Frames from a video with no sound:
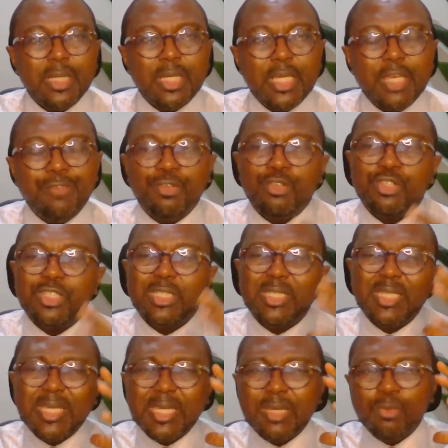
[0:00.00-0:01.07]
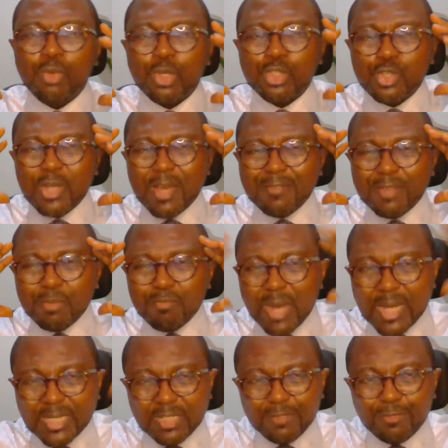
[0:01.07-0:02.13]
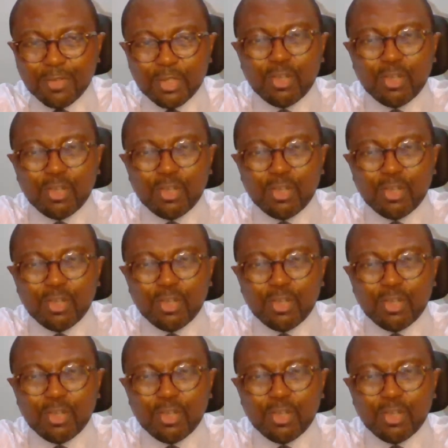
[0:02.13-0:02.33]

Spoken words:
If you see what you have imagined for